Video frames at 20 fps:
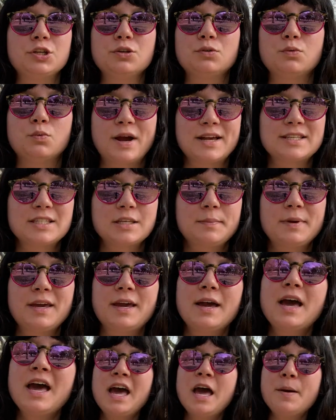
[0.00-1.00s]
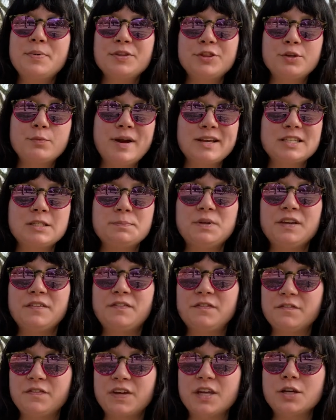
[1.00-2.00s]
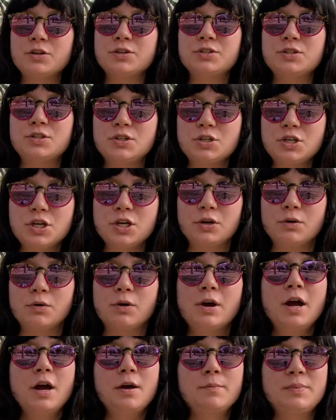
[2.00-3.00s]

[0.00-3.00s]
new recipe. But the recipe feels new